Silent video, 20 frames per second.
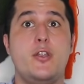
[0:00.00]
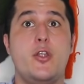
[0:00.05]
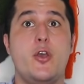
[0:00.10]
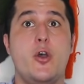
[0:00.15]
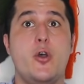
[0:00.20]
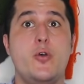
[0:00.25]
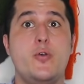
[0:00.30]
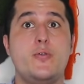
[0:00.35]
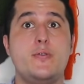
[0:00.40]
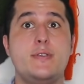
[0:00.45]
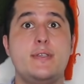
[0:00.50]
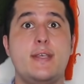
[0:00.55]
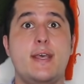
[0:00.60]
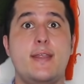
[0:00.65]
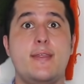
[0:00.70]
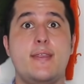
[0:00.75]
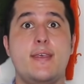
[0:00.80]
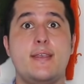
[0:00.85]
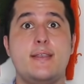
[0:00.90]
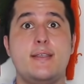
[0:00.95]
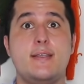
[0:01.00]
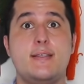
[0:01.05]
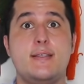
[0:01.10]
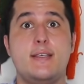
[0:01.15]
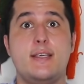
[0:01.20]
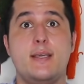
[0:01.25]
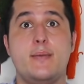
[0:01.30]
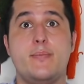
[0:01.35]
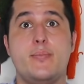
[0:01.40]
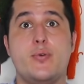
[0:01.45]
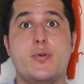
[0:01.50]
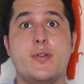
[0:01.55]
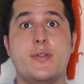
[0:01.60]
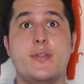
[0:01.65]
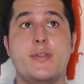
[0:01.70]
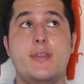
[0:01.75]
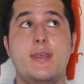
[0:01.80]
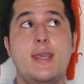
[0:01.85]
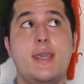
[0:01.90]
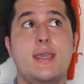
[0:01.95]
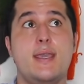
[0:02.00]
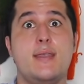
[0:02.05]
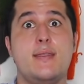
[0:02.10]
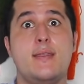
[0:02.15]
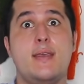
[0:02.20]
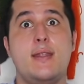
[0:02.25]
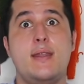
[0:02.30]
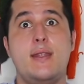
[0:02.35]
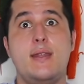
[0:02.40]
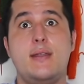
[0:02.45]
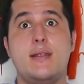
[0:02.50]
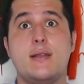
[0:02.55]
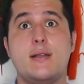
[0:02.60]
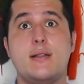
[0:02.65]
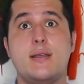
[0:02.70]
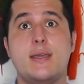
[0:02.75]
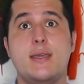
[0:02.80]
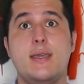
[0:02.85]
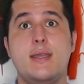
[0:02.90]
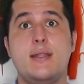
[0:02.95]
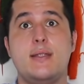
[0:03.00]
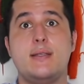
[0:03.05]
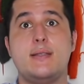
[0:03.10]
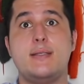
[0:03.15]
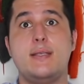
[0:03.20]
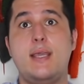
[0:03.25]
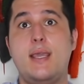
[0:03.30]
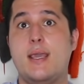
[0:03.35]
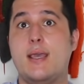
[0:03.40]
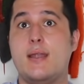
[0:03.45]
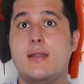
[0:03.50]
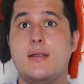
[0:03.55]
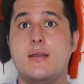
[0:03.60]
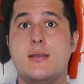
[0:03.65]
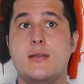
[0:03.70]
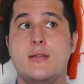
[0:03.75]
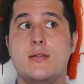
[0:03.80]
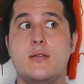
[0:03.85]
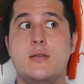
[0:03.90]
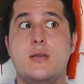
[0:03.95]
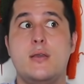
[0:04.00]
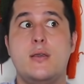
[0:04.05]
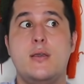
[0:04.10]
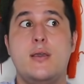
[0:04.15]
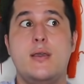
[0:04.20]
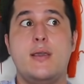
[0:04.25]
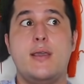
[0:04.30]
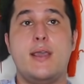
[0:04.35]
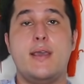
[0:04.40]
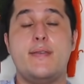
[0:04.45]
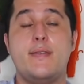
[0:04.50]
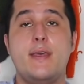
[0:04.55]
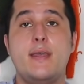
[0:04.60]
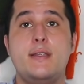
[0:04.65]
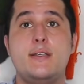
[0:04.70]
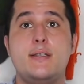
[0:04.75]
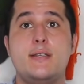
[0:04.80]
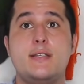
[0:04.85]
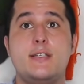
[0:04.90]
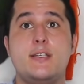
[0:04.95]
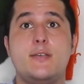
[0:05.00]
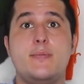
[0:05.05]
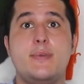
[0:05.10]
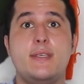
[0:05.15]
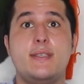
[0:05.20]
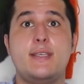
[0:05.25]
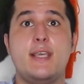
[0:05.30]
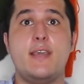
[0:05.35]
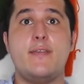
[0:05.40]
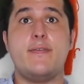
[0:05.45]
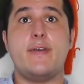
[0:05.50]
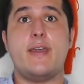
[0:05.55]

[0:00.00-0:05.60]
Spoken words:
knows that this is the important thing and they need to click in to see it. And then just to be safe,